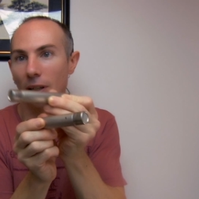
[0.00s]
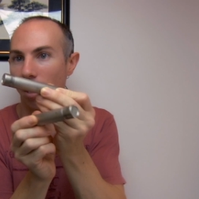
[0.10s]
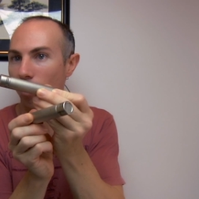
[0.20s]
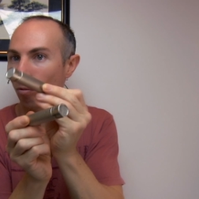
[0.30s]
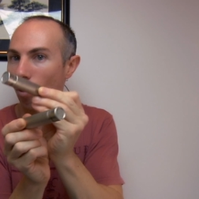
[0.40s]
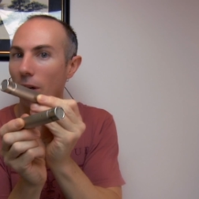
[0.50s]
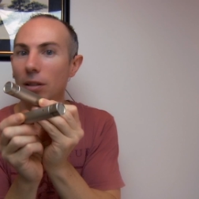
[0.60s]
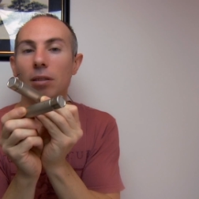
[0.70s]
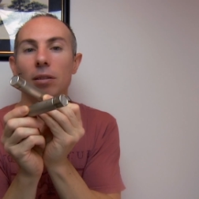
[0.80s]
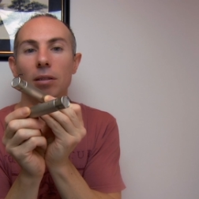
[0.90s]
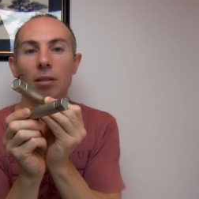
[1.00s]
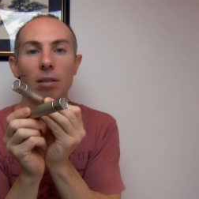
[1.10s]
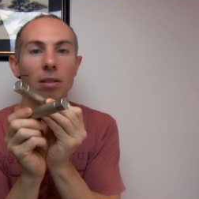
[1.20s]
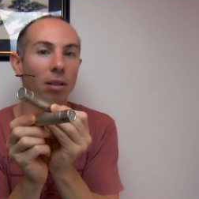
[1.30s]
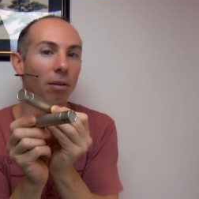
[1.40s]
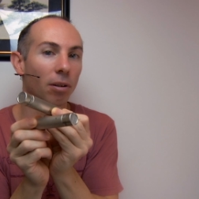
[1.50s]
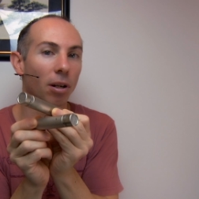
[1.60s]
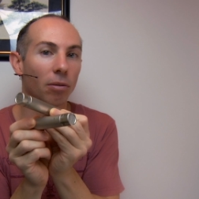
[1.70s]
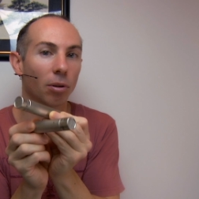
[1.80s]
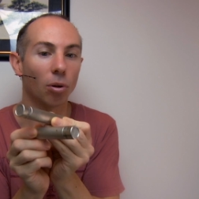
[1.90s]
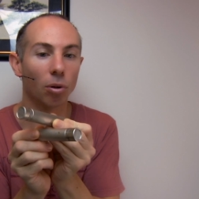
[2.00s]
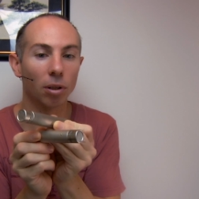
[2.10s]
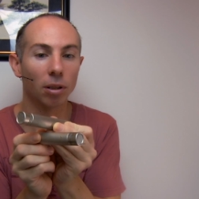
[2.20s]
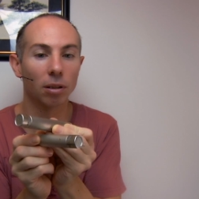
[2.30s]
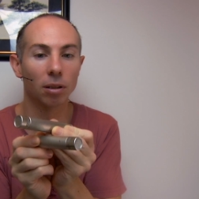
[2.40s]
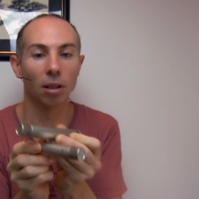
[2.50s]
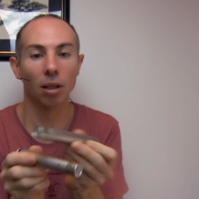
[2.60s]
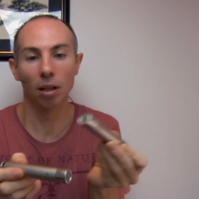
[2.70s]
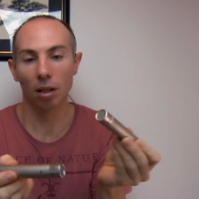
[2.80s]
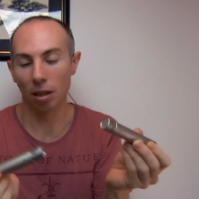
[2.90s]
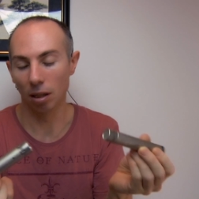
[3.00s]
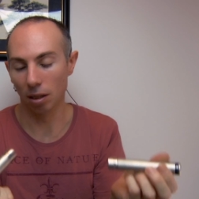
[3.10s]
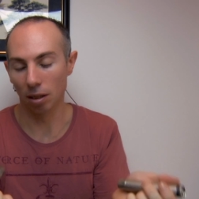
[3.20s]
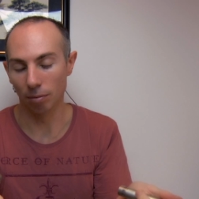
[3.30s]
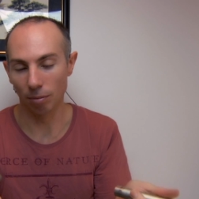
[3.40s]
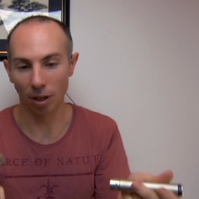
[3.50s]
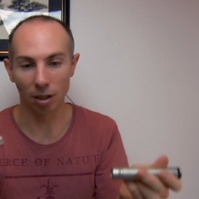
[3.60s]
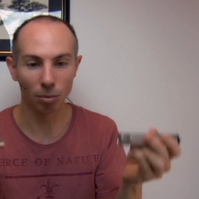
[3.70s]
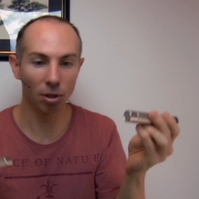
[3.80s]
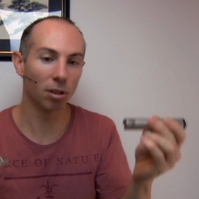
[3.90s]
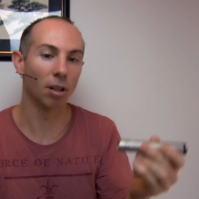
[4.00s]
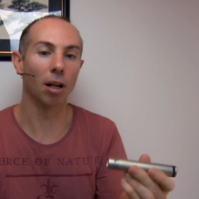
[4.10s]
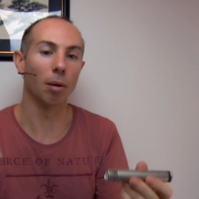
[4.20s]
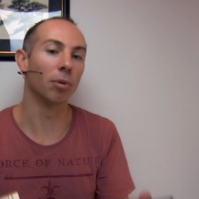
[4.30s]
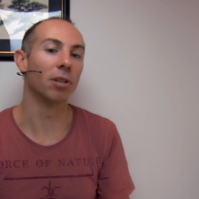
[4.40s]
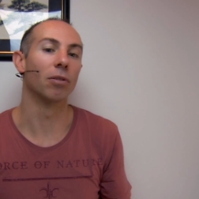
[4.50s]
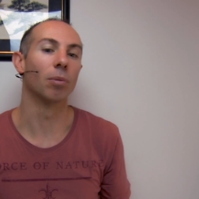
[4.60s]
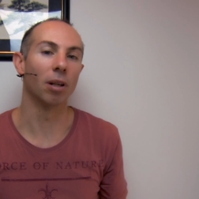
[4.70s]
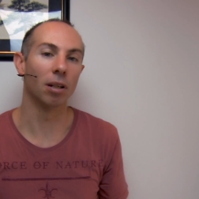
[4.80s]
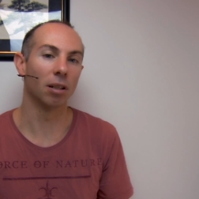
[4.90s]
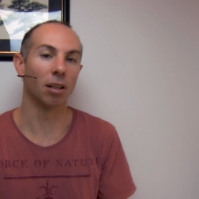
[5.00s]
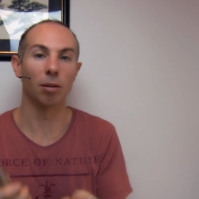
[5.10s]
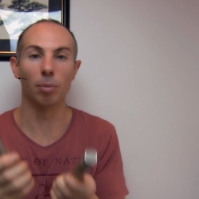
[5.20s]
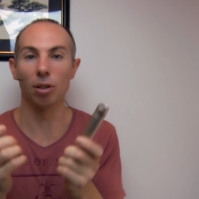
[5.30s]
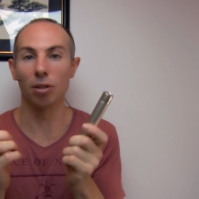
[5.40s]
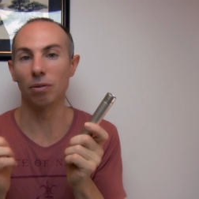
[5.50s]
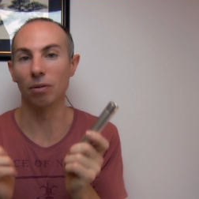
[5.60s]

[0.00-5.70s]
and right stereo recordings. They can be used in a number of different ways. They can be used for